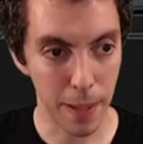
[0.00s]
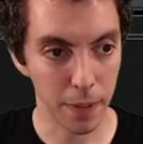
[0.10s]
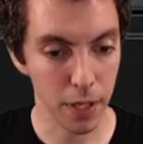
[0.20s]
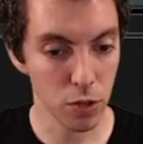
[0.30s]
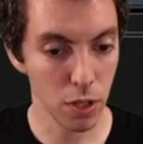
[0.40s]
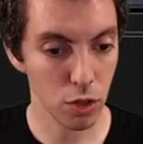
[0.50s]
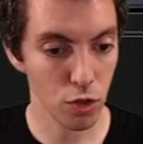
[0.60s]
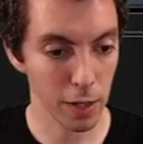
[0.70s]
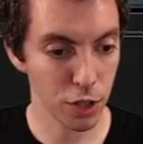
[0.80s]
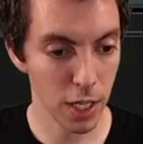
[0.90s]
a play suite,
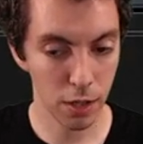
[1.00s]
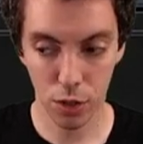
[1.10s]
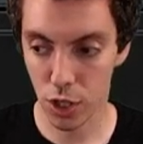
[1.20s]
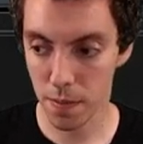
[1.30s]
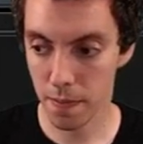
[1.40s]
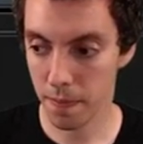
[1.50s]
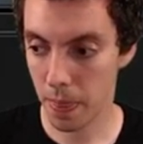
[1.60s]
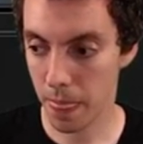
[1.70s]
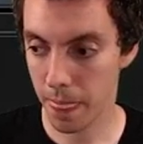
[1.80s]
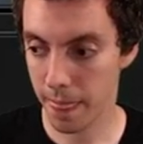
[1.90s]
Dragon Rage Channeler, sure.
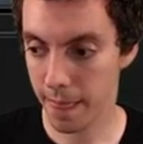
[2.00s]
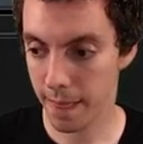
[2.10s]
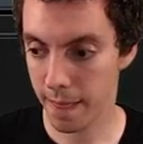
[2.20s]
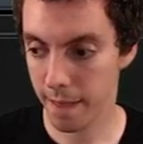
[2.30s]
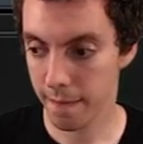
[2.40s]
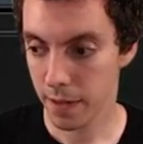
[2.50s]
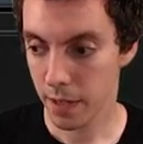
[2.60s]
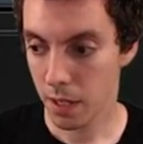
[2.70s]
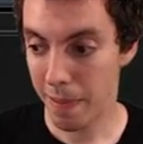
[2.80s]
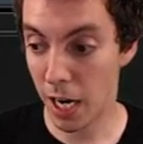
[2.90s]

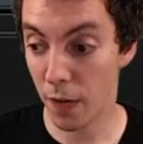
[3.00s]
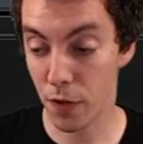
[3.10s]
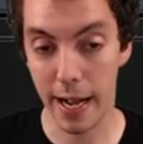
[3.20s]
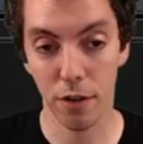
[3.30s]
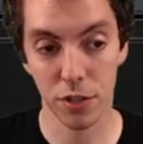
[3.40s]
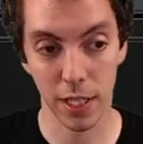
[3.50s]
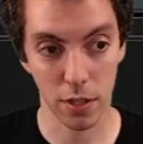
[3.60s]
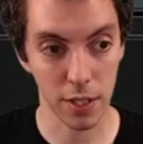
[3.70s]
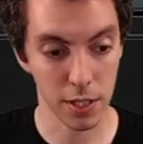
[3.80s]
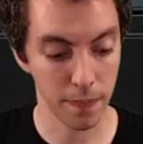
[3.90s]
Paid off your house, that's
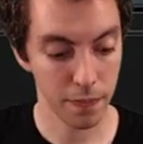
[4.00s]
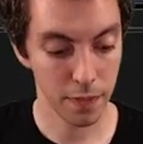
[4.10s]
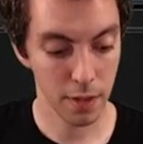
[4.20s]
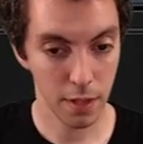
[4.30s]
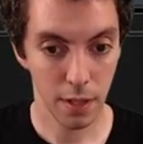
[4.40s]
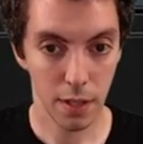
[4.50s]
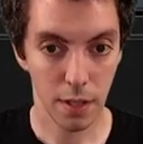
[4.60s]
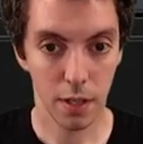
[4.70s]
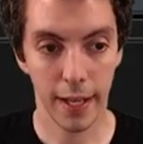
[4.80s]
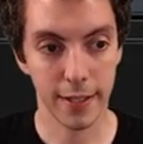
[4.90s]
awesome.
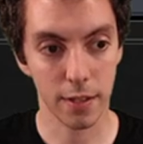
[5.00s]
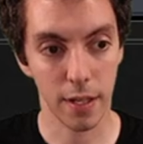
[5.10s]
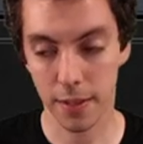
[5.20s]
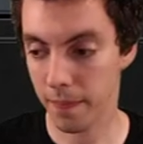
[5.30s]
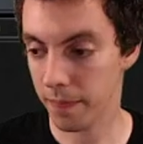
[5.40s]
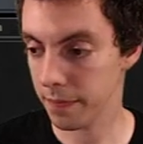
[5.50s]
That's awesome.